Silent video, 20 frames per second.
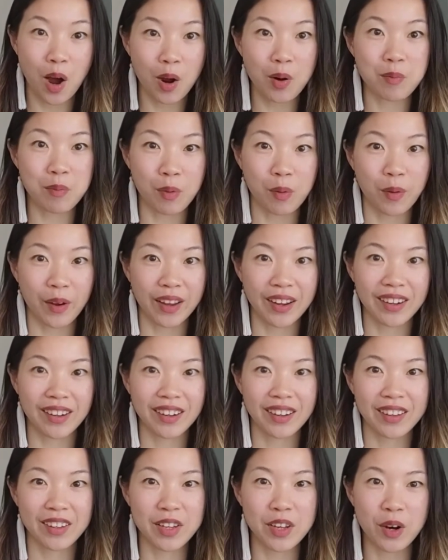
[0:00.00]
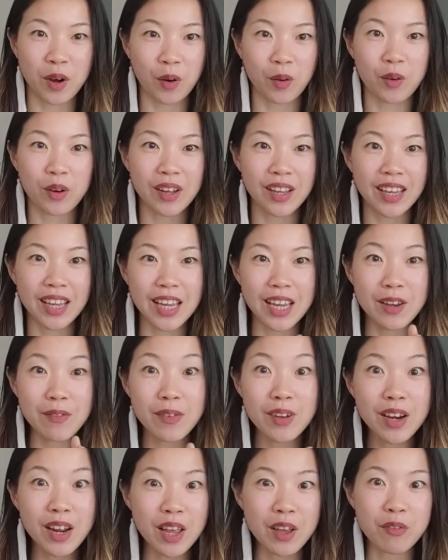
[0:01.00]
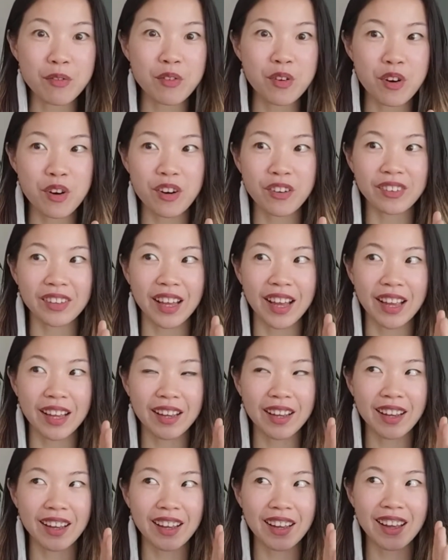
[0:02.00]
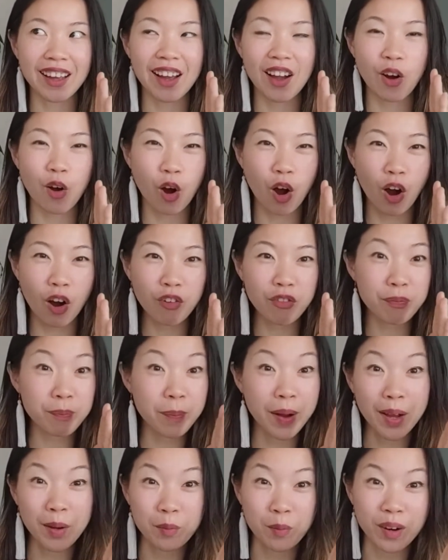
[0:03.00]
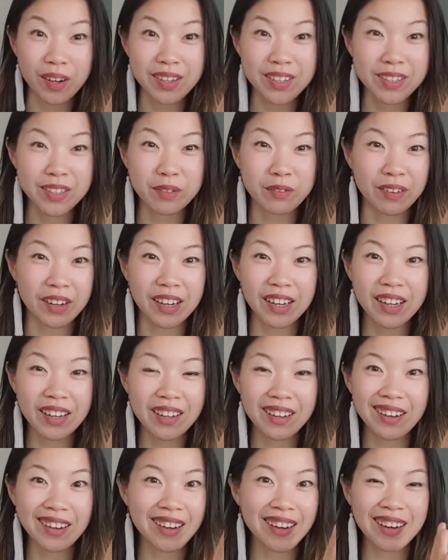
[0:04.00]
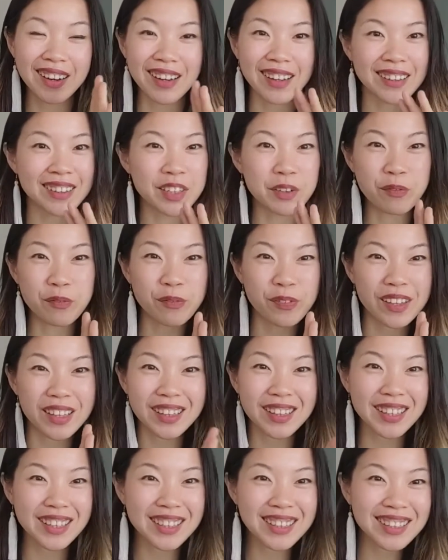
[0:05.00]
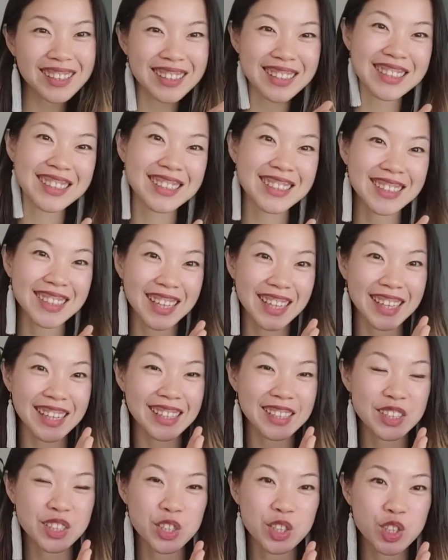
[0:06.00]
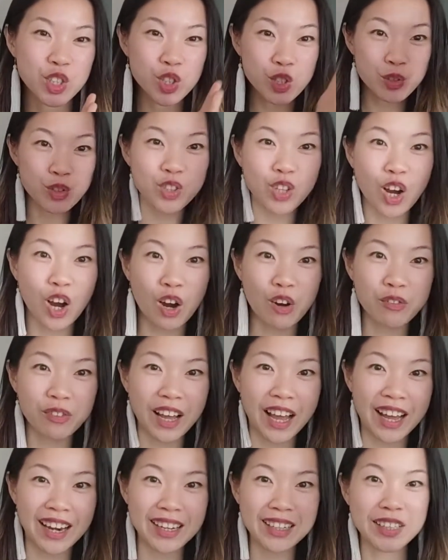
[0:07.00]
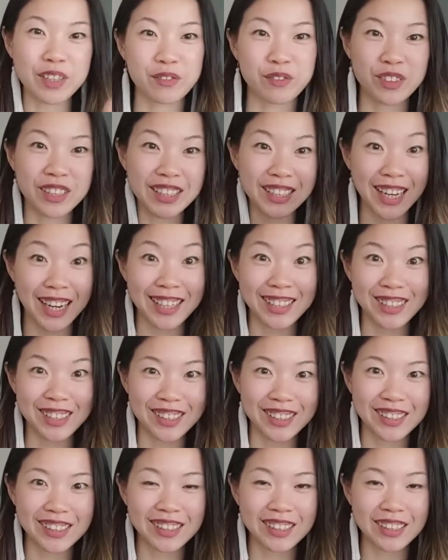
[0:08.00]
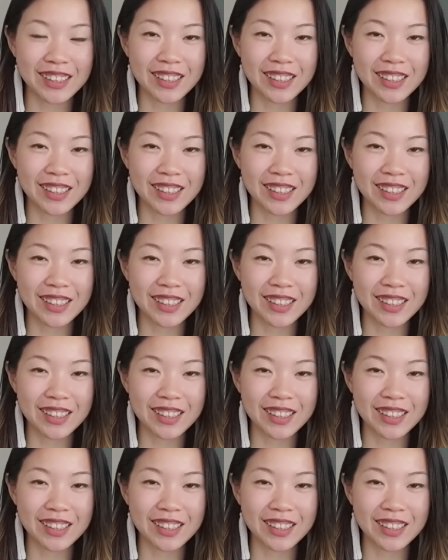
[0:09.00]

on point, even if you're like off by 1 degree, the feeling is like it shoots off at a different tangent.